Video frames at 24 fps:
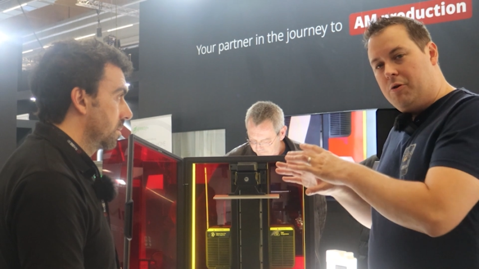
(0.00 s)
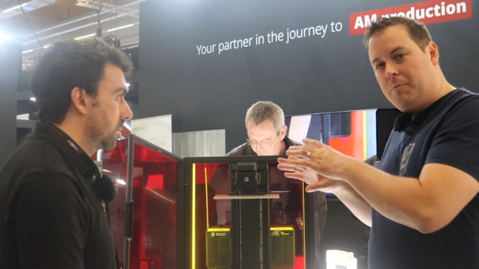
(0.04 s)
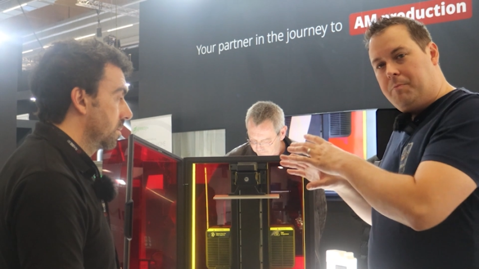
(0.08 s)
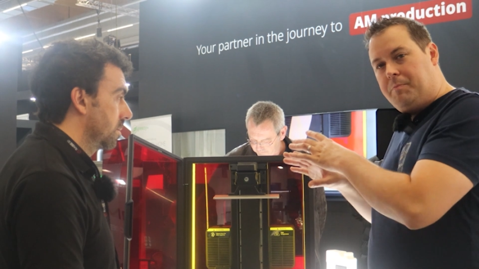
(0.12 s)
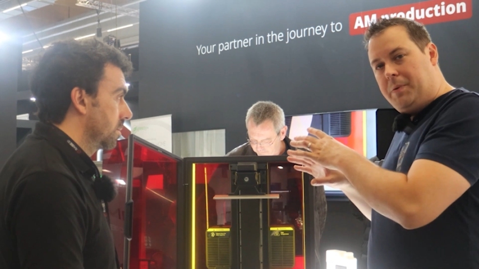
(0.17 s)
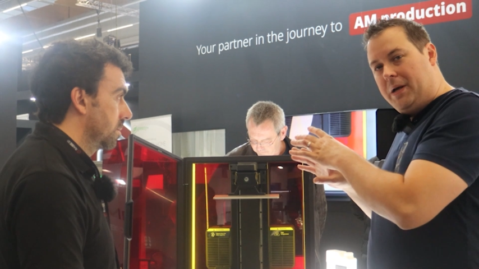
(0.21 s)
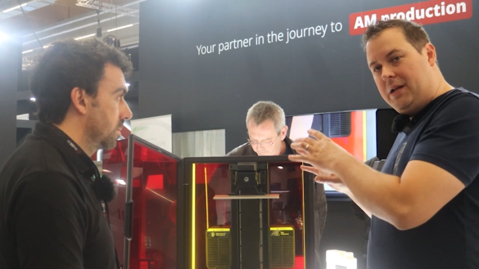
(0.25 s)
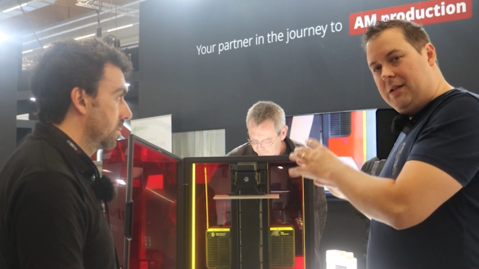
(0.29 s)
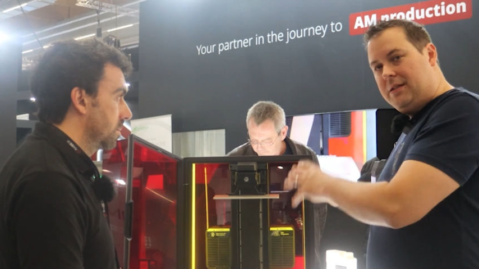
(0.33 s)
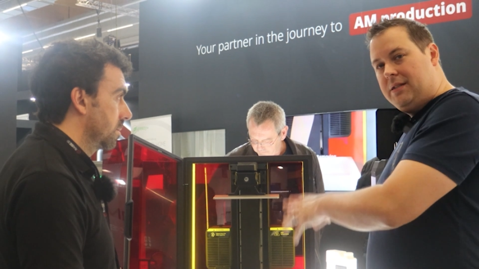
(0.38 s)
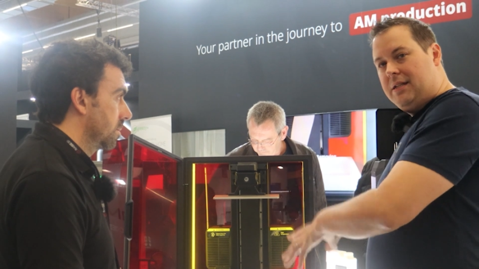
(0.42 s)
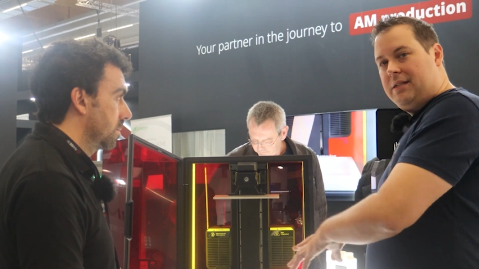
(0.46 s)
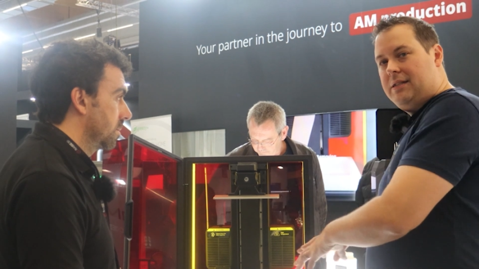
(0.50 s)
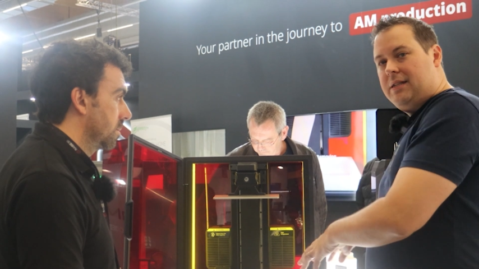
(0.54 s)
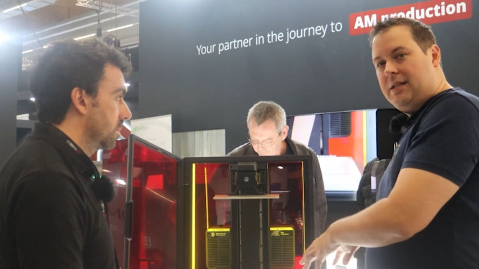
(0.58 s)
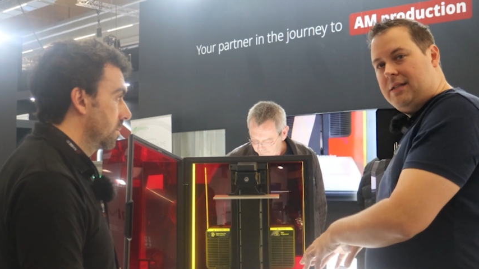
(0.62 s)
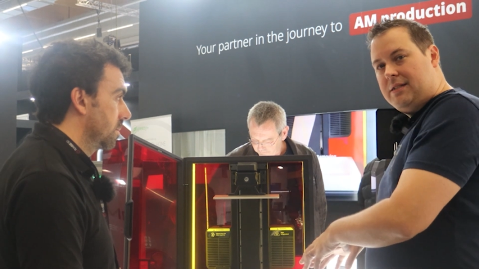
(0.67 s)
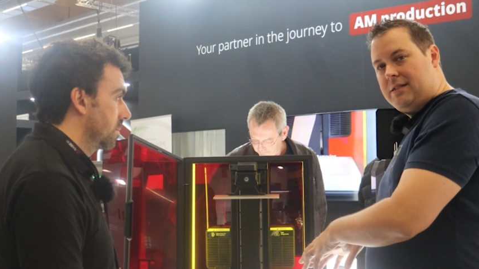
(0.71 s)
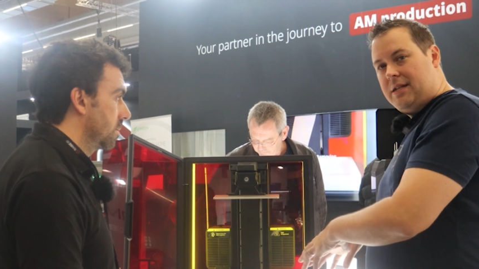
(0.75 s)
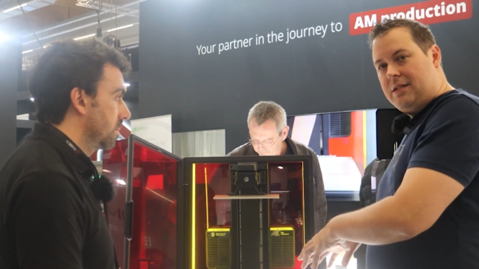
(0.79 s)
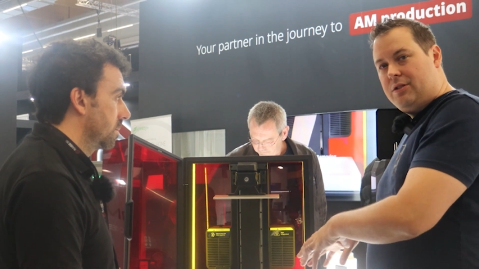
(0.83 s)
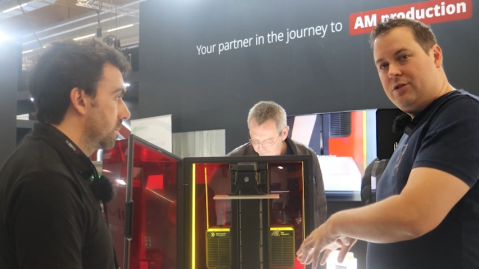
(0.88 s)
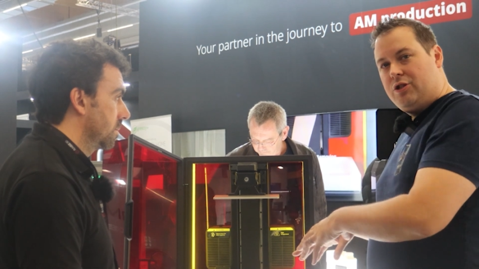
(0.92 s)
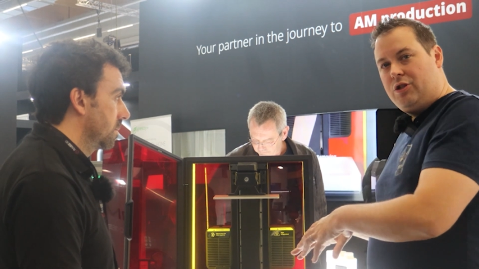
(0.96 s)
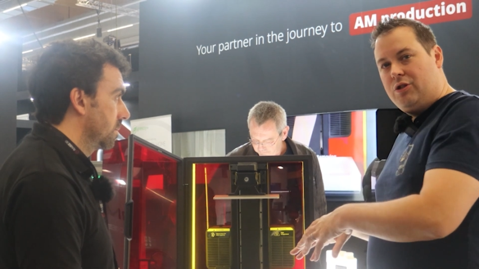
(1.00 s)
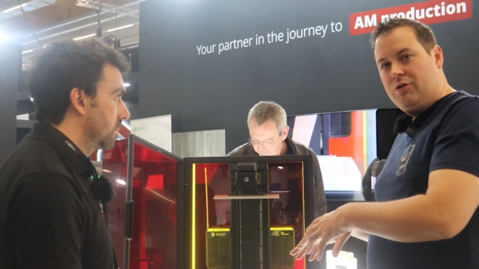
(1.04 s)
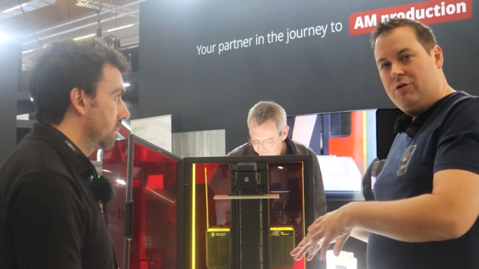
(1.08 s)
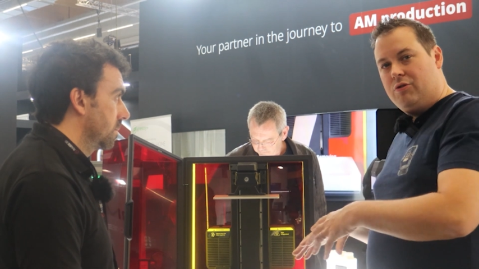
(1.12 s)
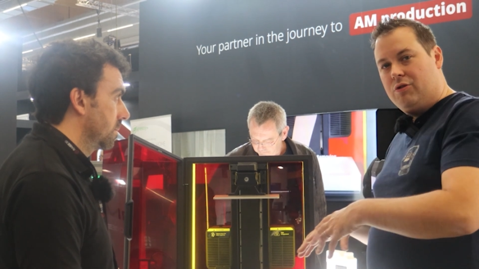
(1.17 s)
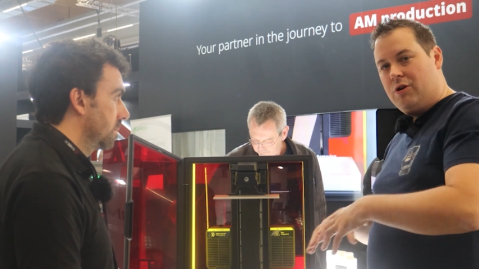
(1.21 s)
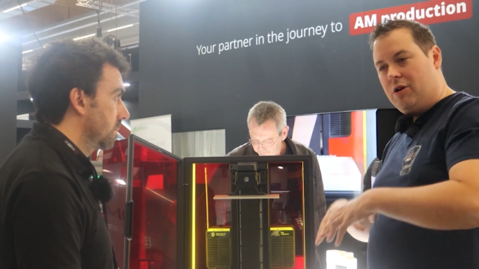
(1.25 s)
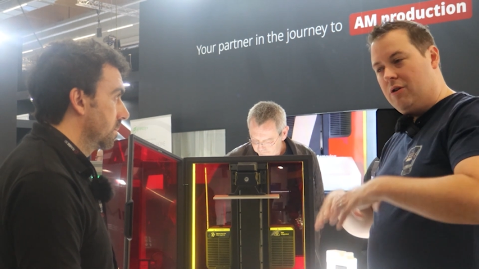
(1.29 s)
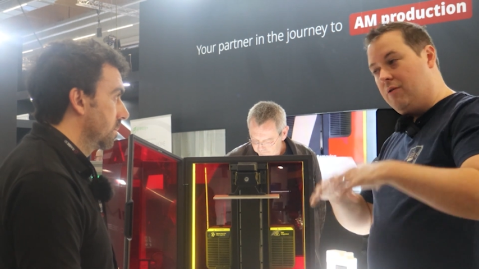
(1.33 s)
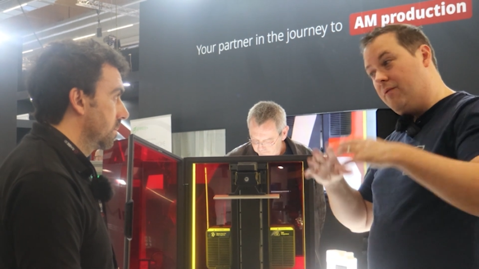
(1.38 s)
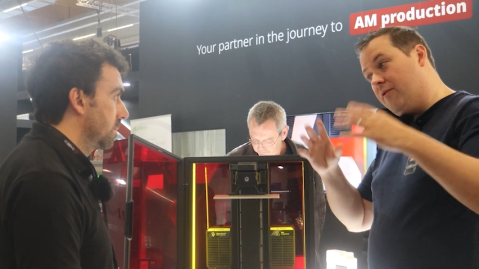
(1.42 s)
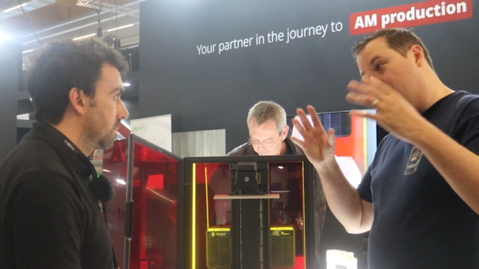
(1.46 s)
Speaker 1: you're building this into
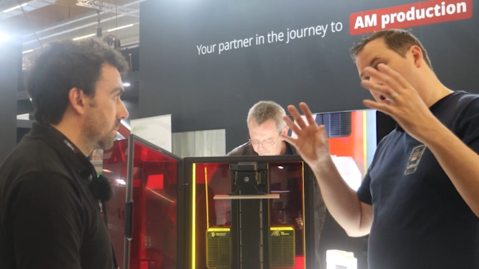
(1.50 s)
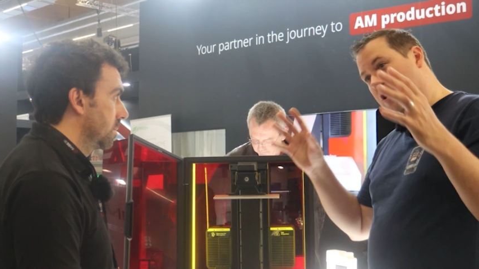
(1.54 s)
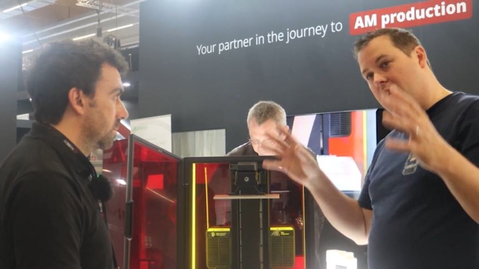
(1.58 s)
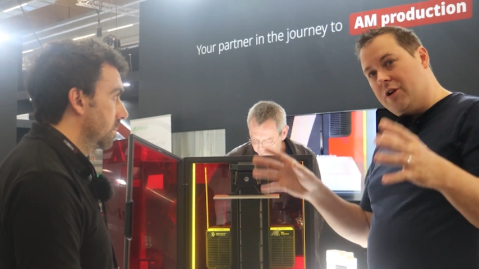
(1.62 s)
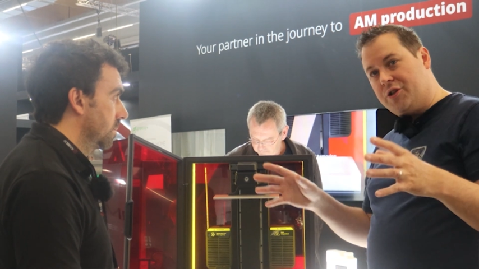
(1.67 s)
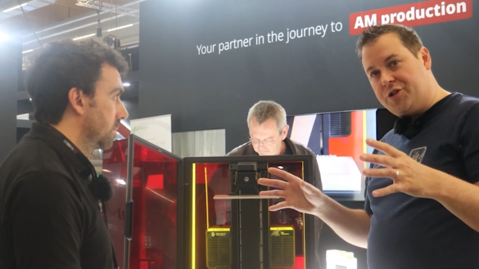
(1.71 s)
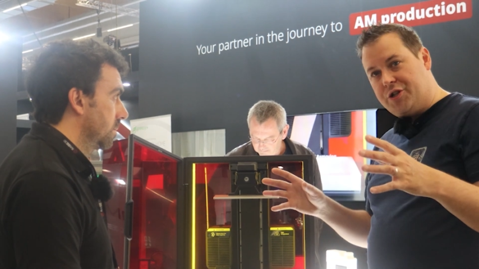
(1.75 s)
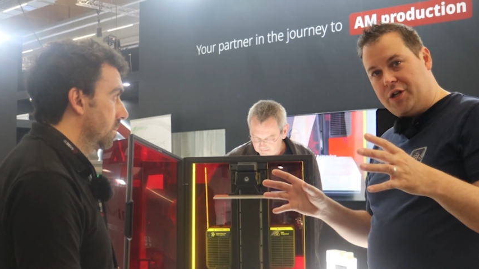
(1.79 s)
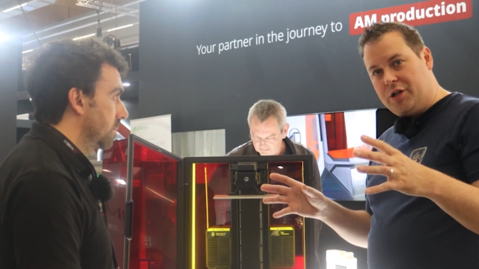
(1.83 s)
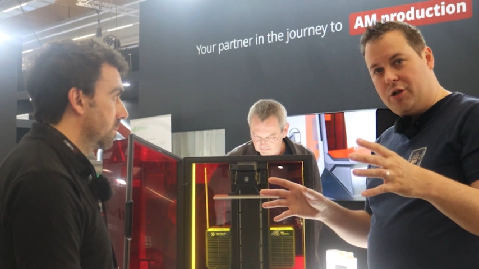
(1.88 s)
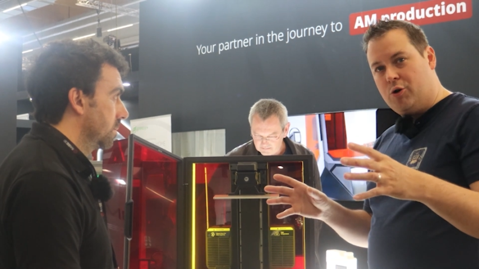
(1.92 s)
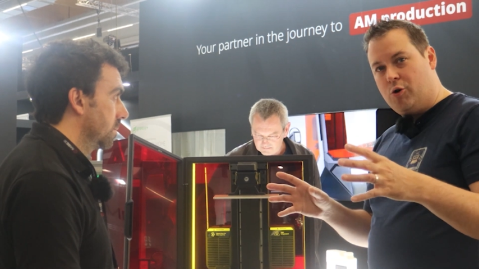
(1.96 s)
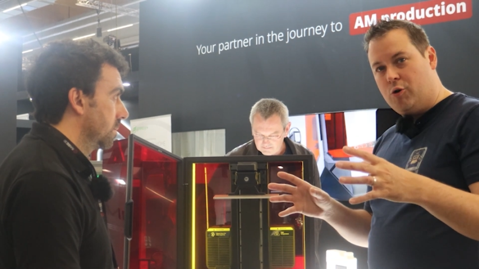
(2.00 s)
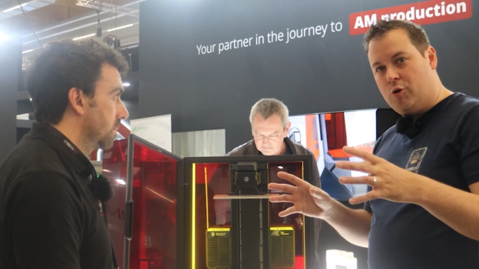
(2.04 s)
your overarching